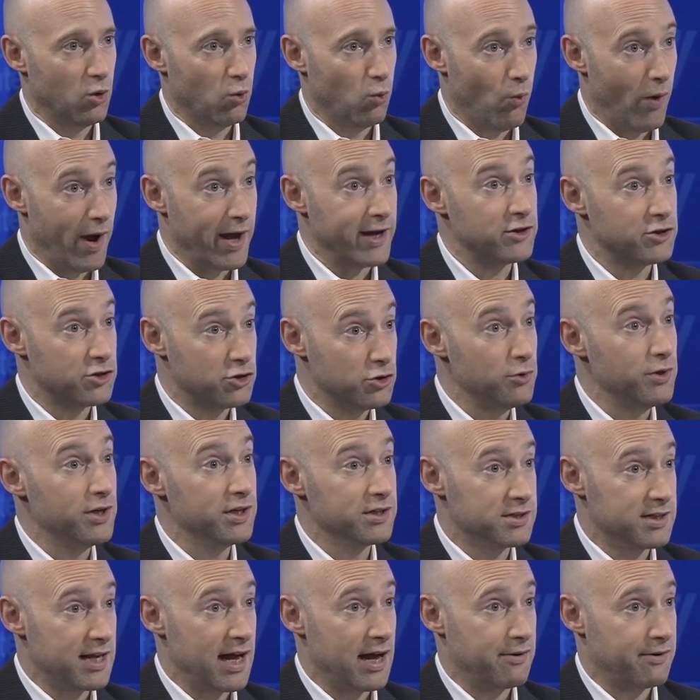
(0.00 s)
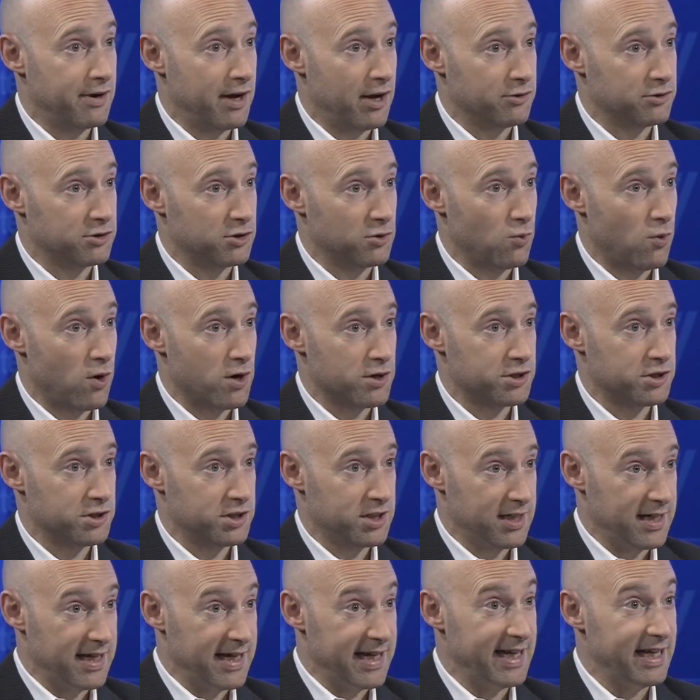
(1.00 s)
went to his townhouse in
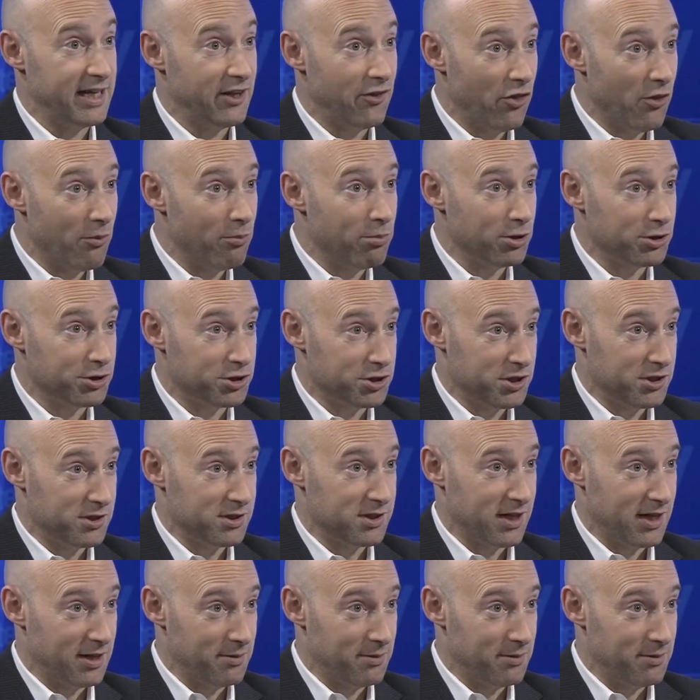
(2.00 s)
Washington, hid in the bushes,